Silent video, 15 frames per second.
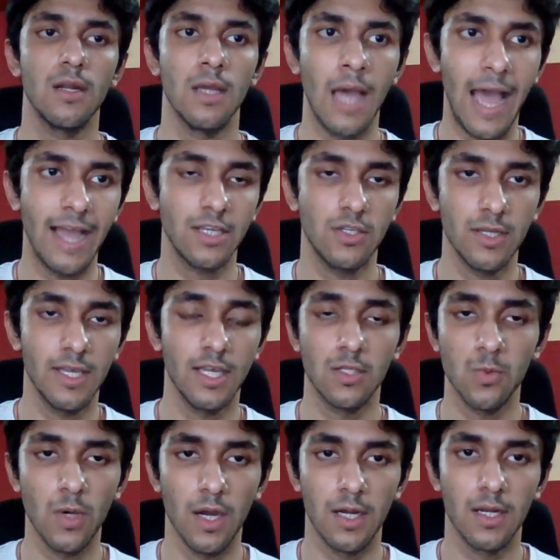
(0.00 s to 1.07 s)
actually gets
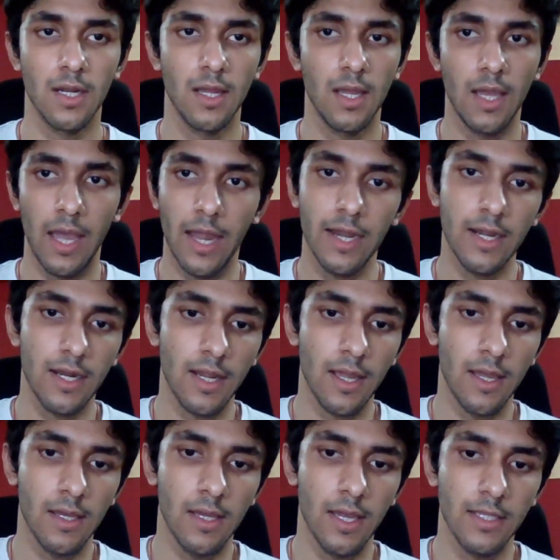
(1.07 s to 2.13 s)
worked. And
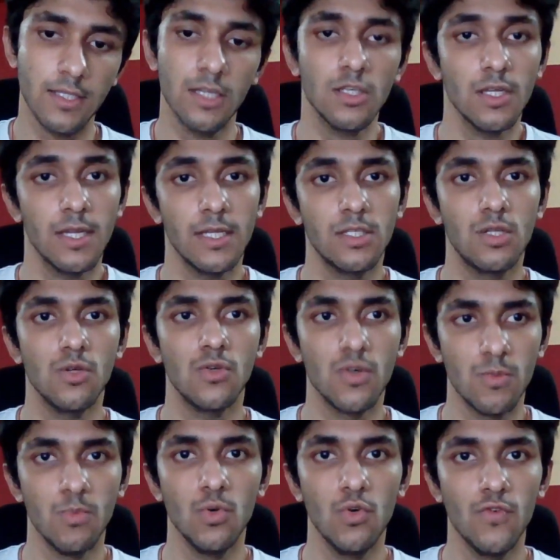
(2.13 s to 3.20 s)
essentially, it's to
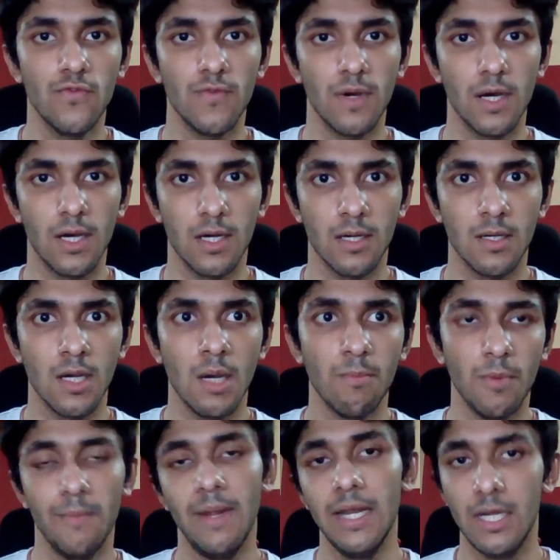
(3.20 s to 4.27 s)
remove
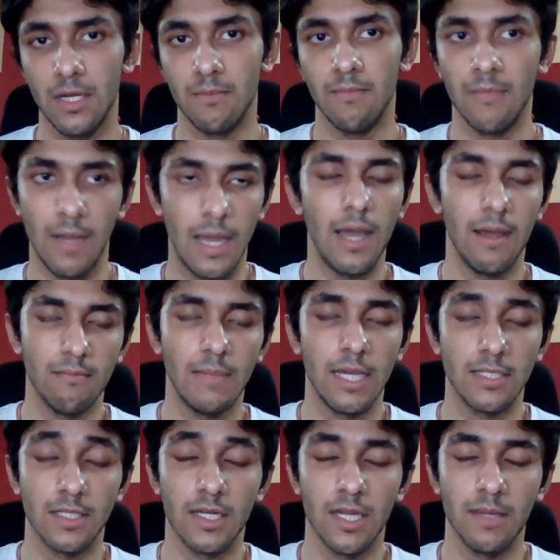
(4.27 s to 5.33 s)
momentum, as
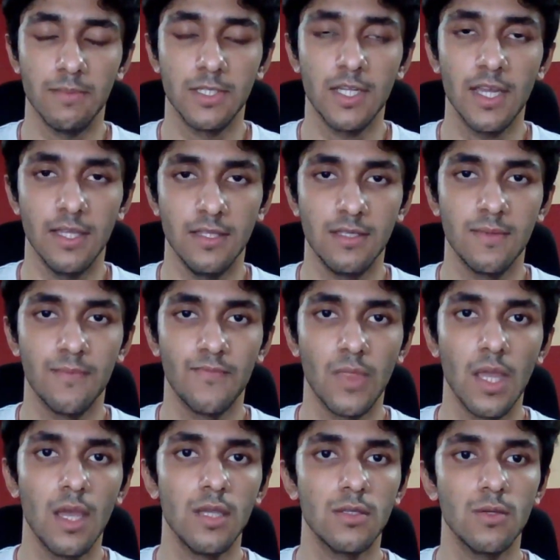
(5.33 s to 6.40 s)
the name states.
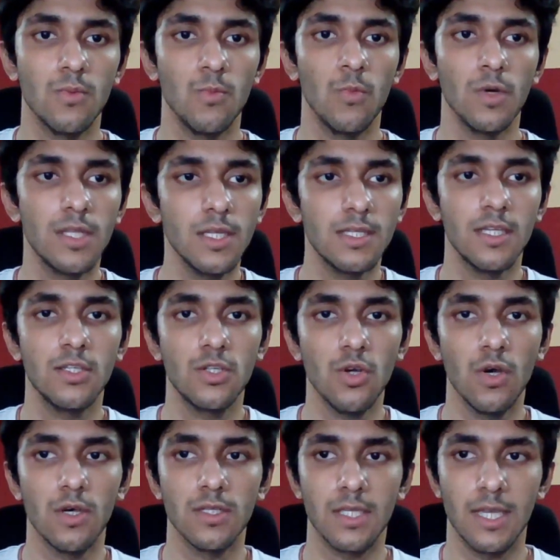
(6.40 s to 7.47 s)
So what this
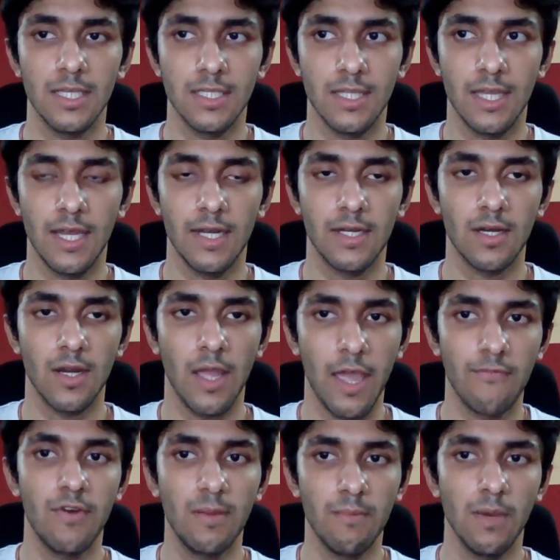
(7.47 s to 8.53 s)
ensures is that
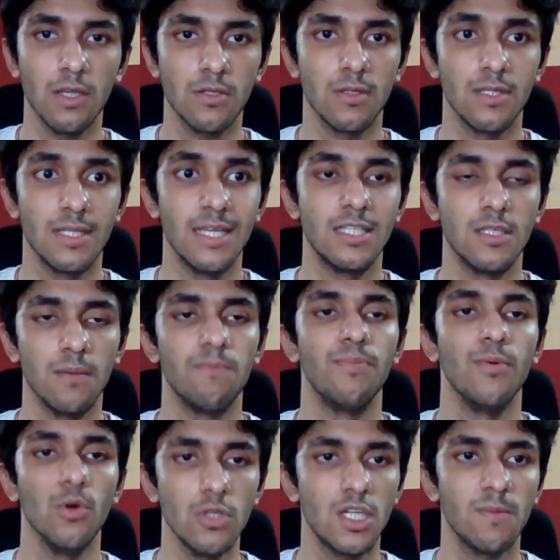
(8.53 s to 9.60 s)
every muscle that's
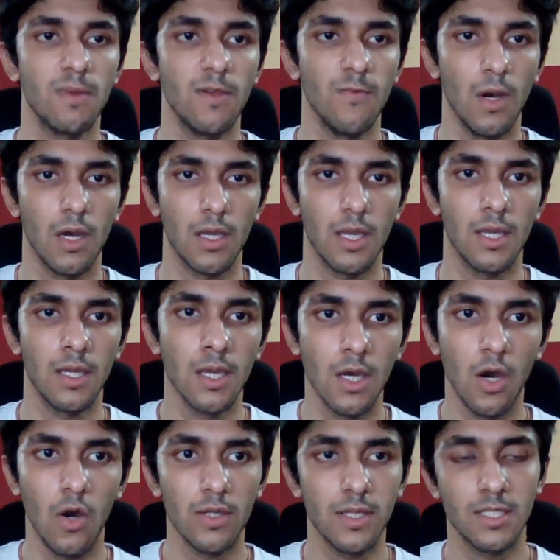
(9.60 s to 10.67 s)
supposed to be working,
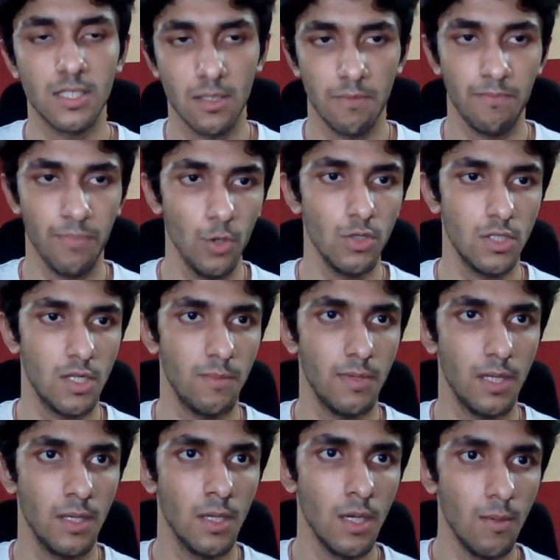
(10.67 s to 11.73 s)
or that's supposed to
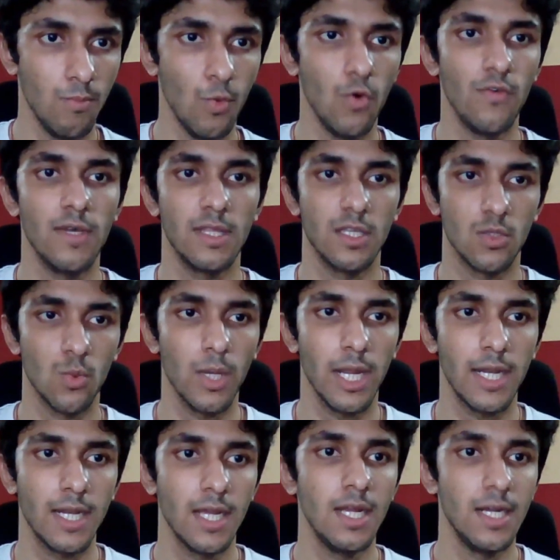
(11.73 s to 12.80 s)
be moving this
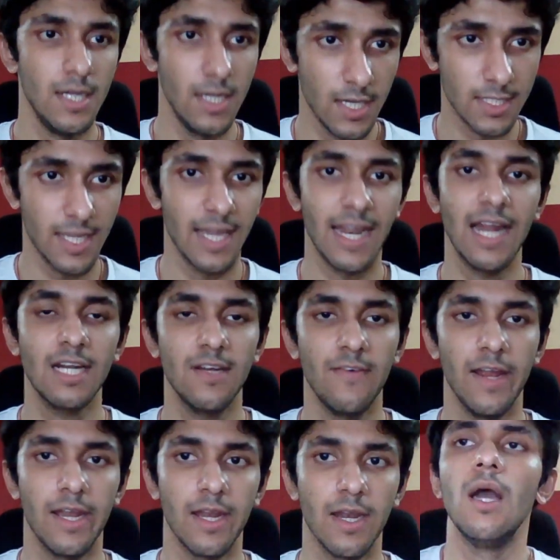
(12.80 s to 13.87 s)
weight, does get
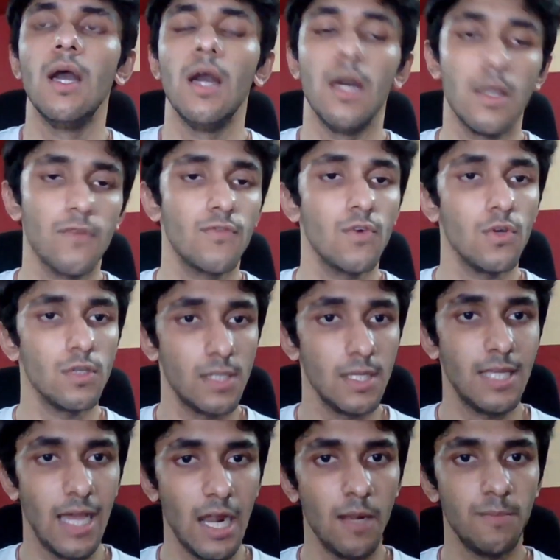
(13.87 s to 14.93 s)
activated. And of course, this
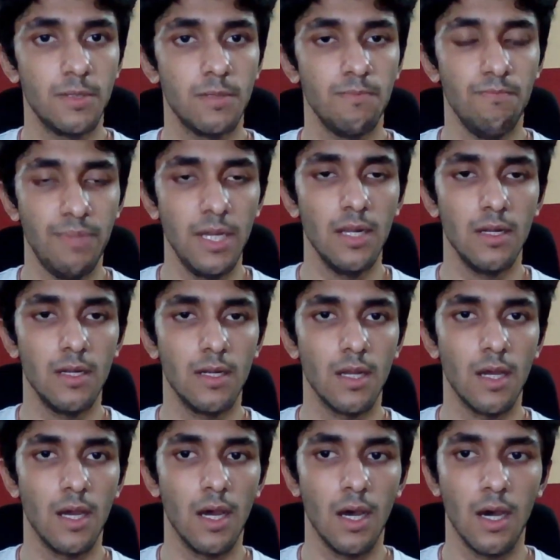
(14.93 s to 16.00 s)
helps build
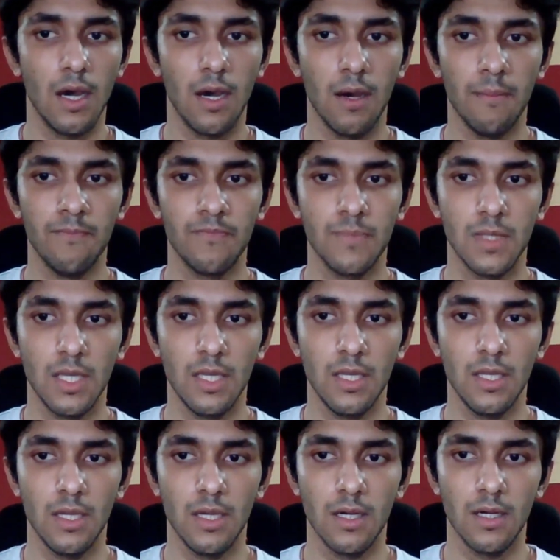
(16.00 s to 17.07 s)

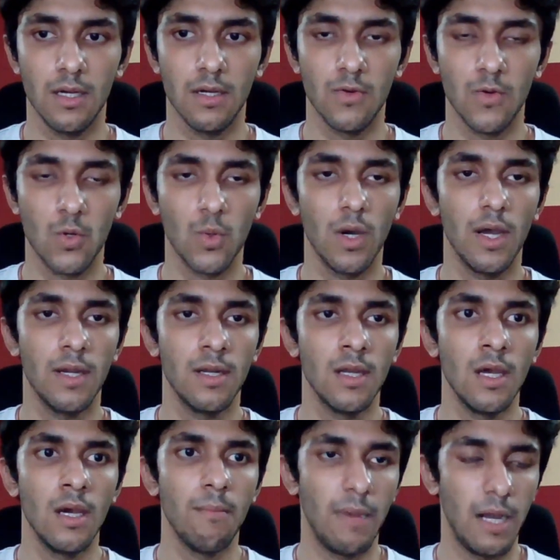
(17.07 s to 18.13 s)
the required
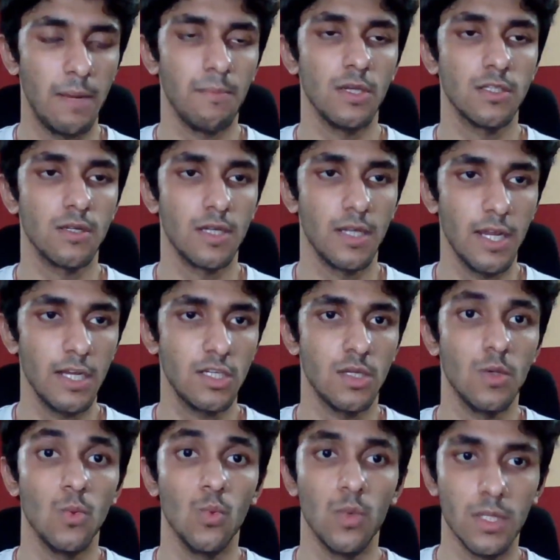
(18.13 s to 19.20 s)
mind-muscle
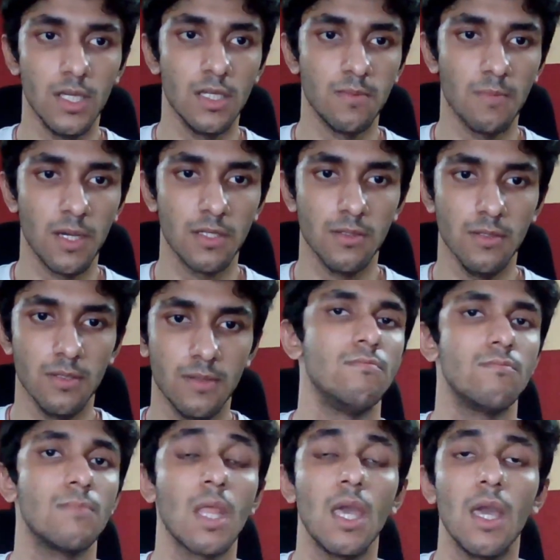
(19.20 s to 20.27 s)
connection with these muscles.
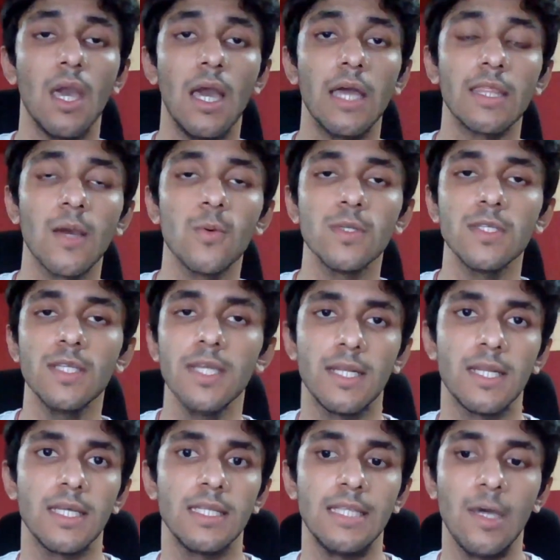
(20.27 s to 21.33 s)
And that was it.
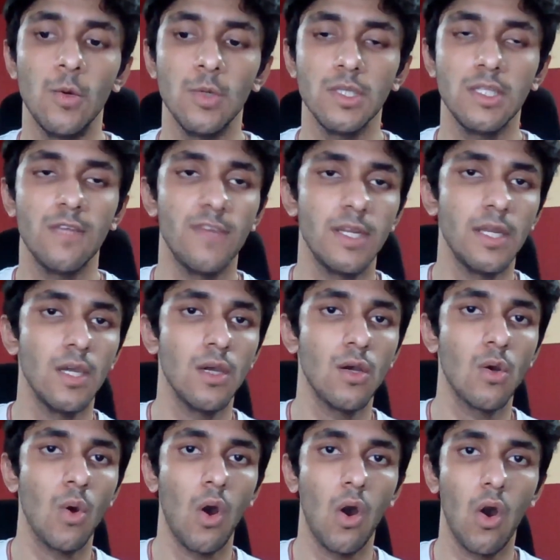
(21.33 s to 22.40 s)
That was the video
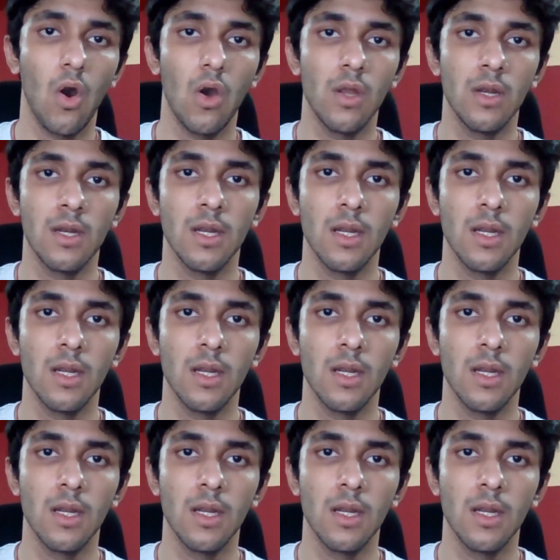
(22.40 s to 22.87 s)
on